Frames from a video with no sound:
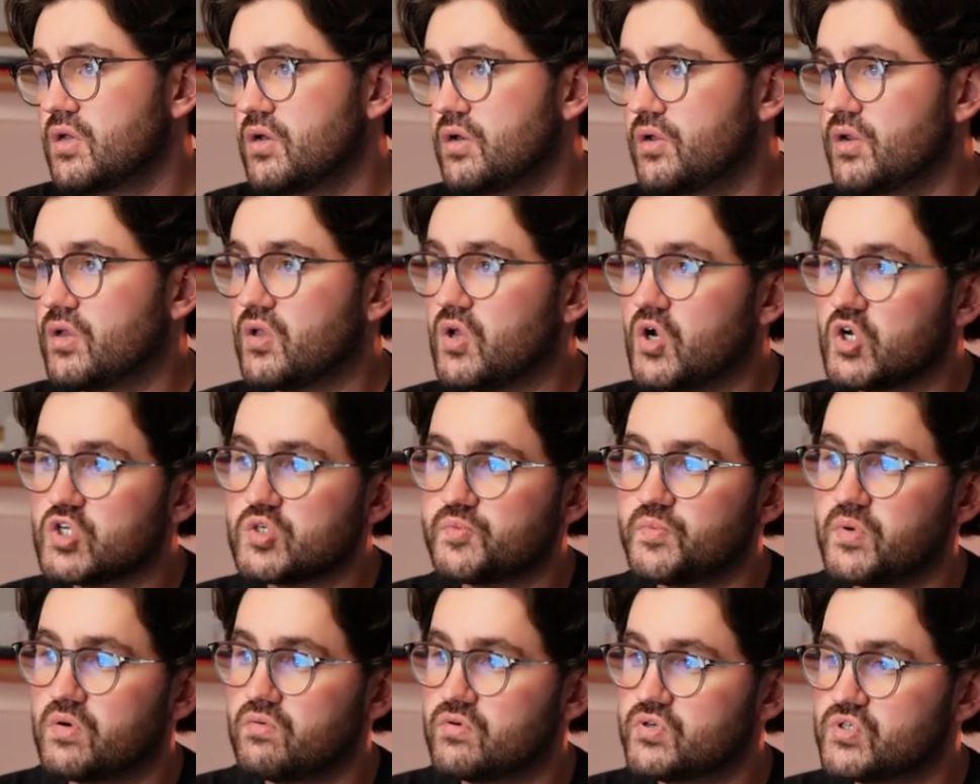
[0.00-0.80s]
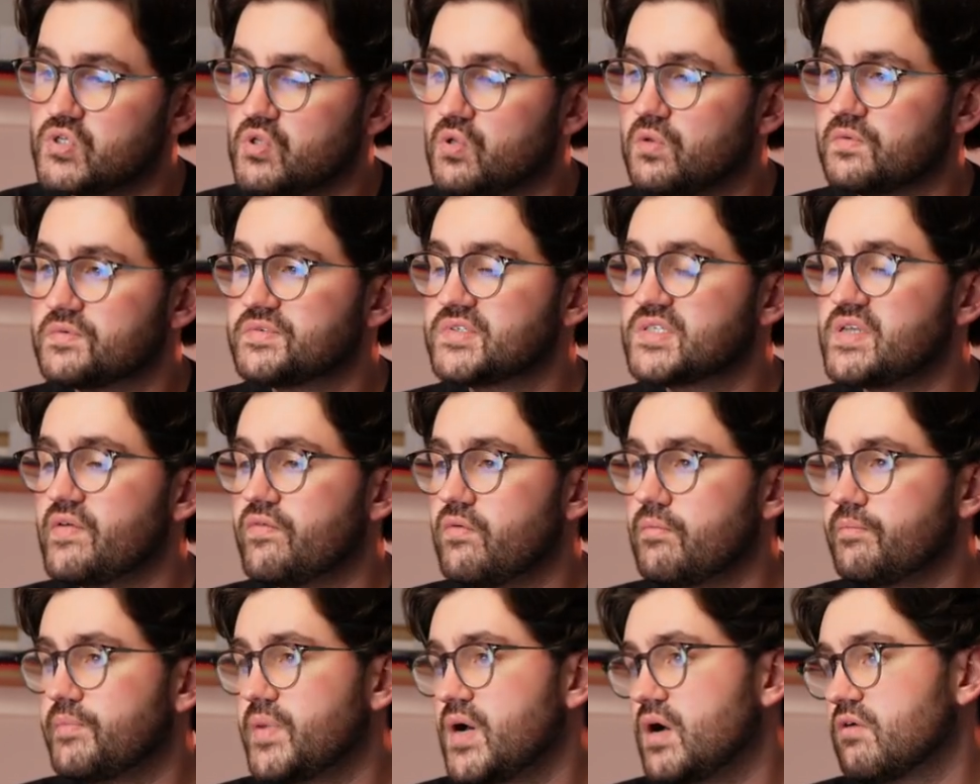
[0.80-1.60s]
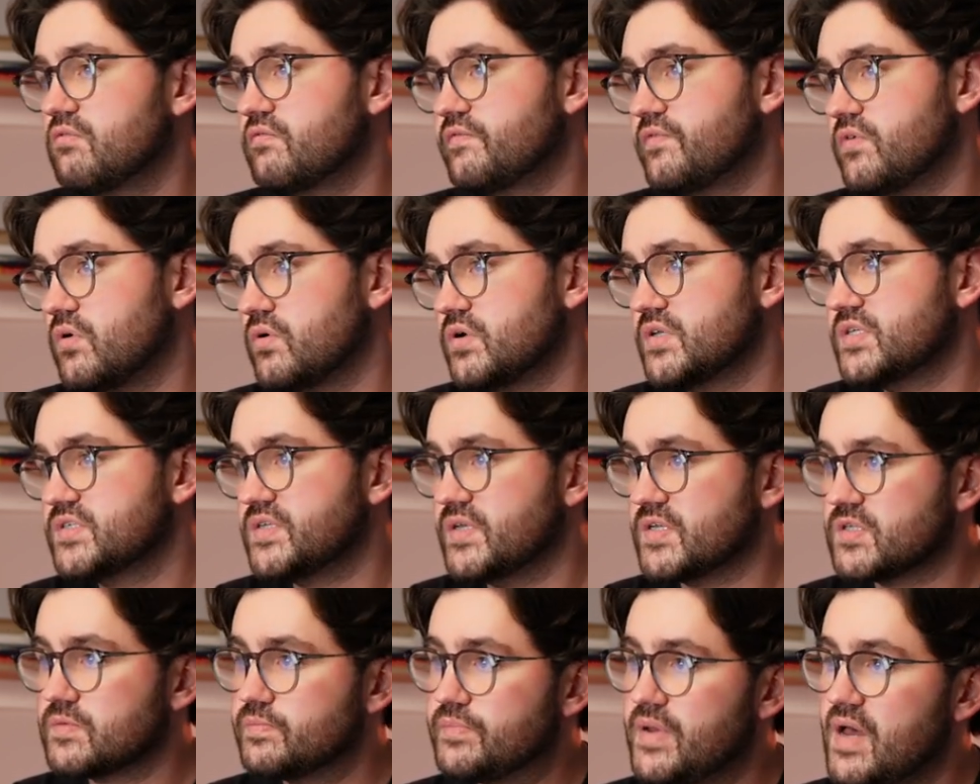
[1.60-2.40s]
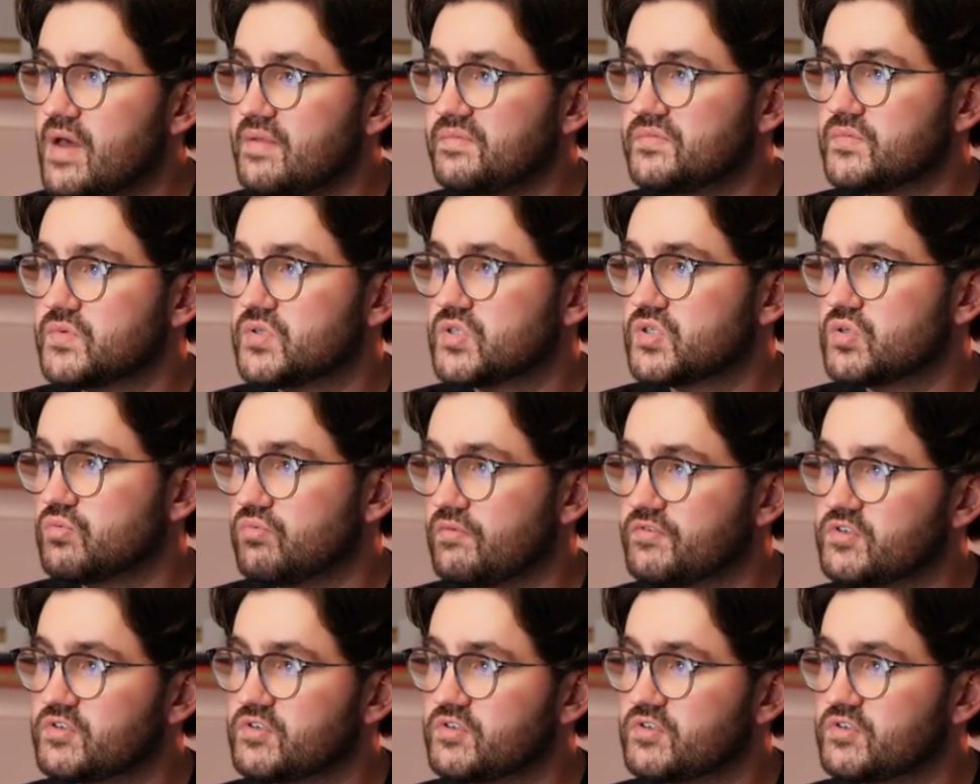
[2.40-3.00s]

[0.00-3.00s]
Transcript: at a cost per result of £7.46.